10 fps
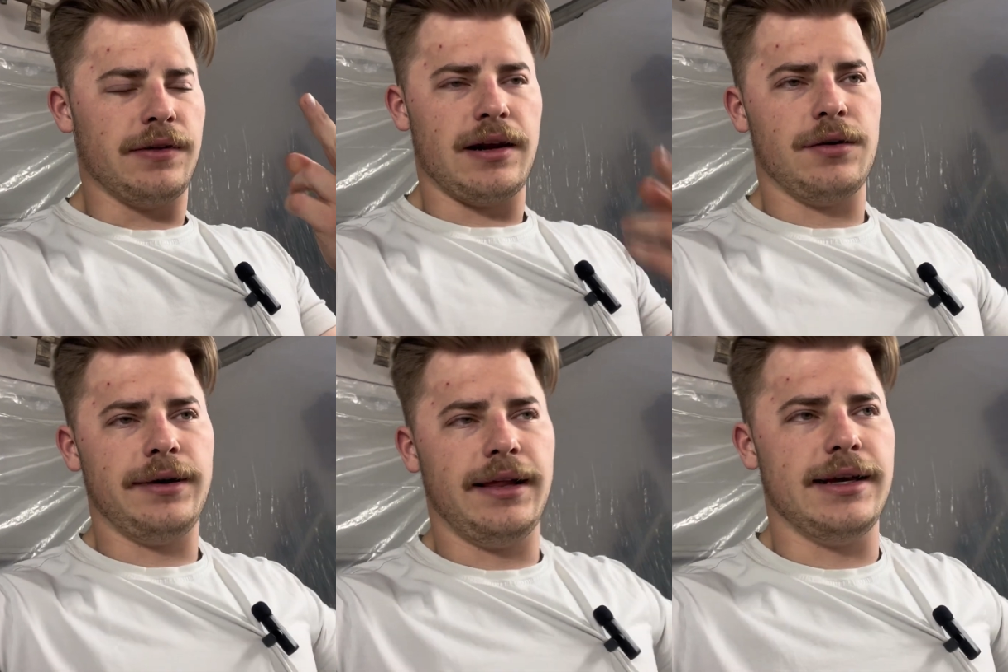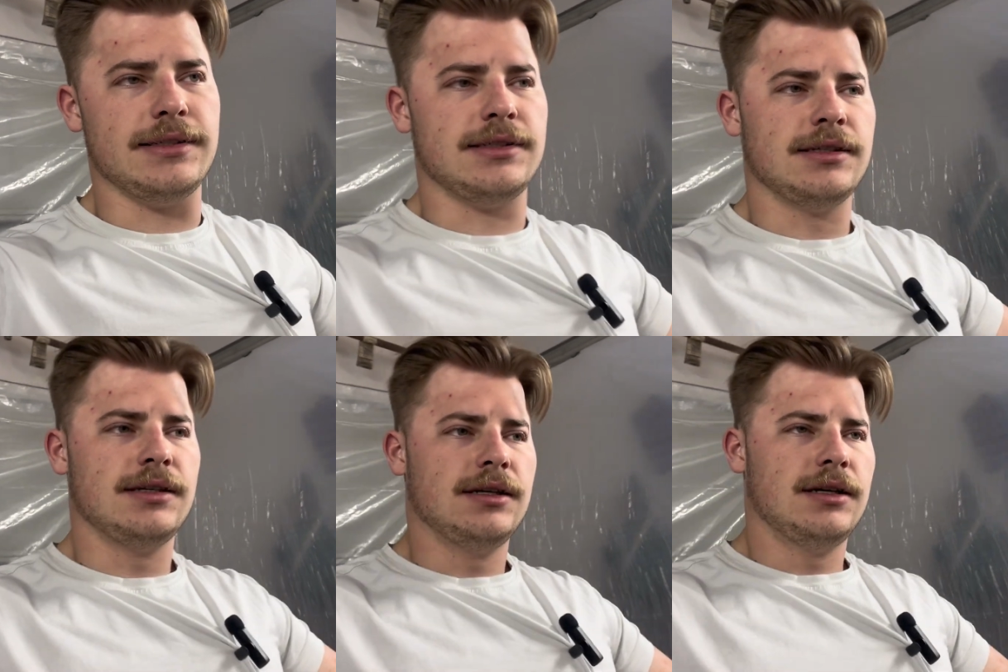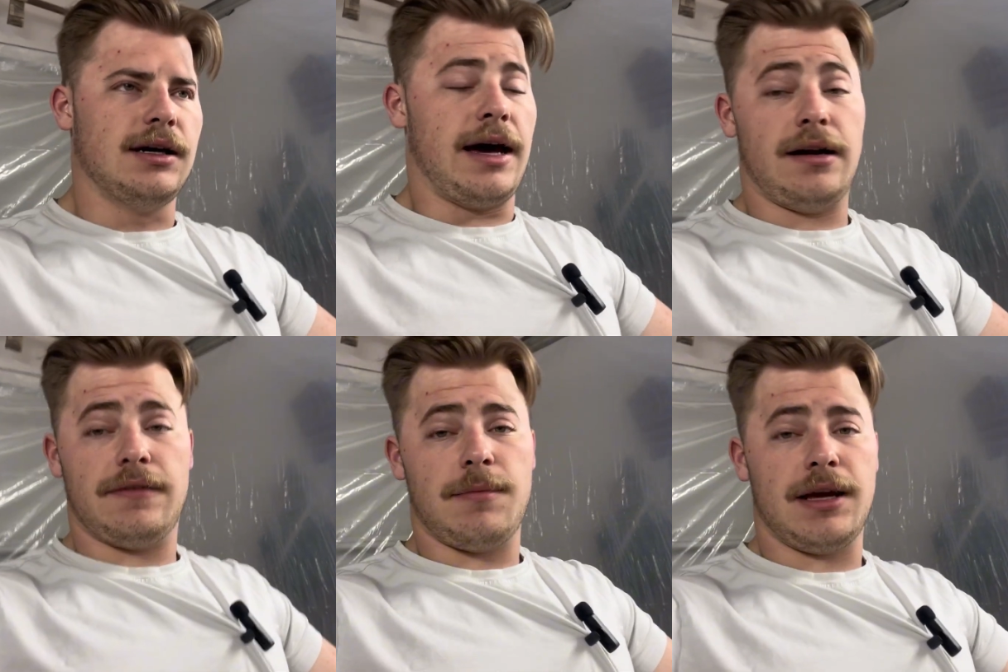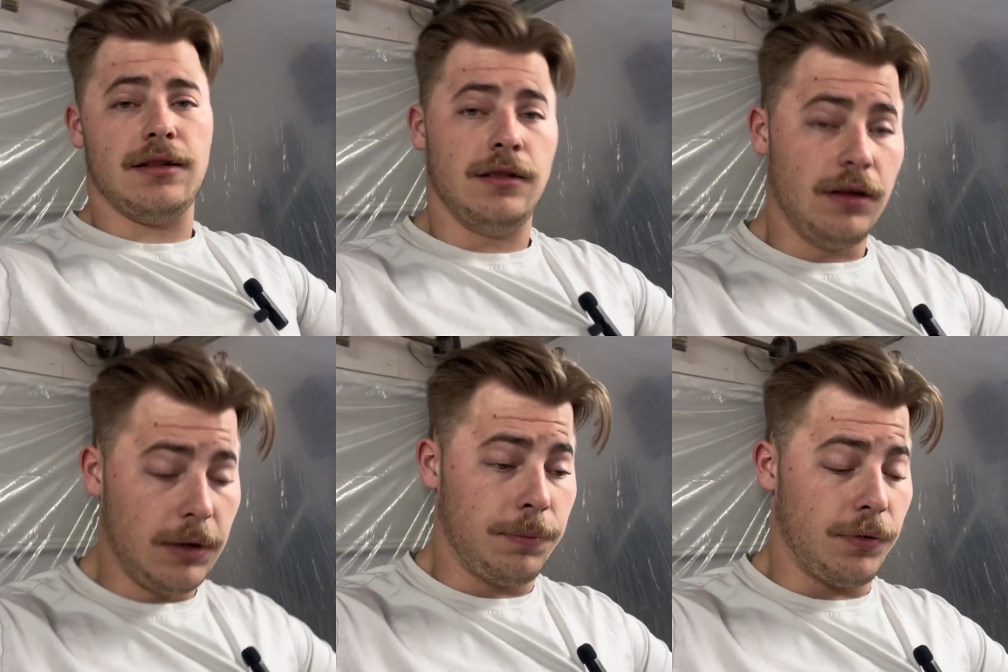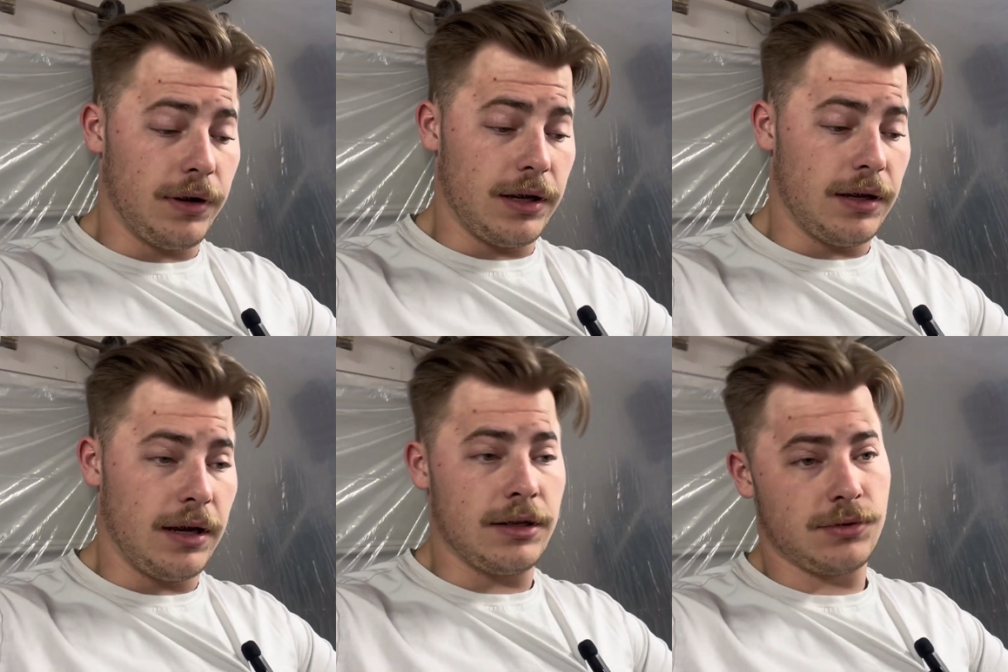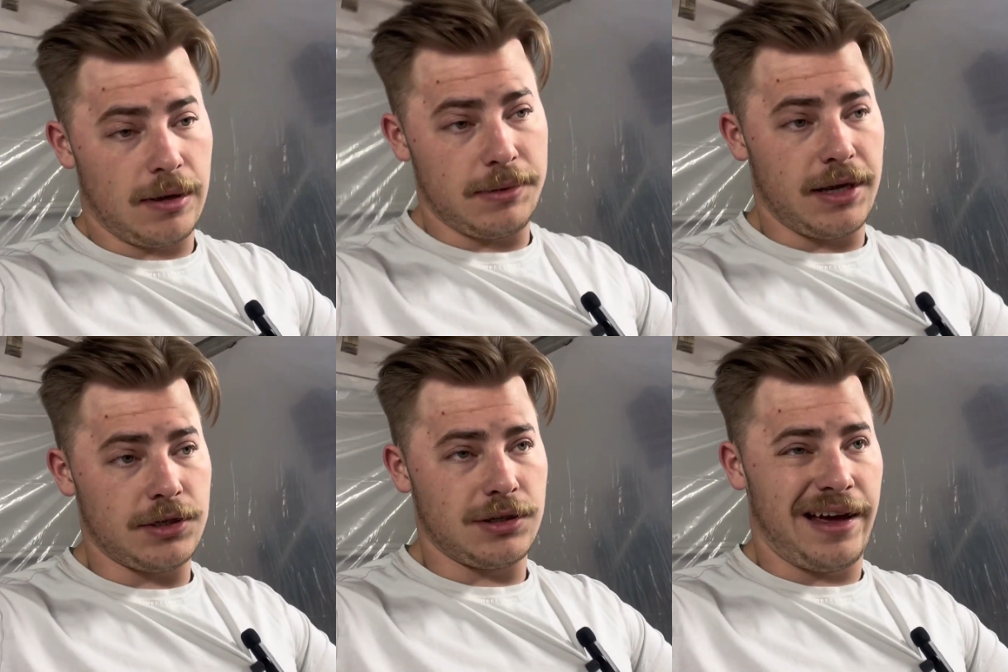And then I realized I don't have to make it look pretty and swap the engine.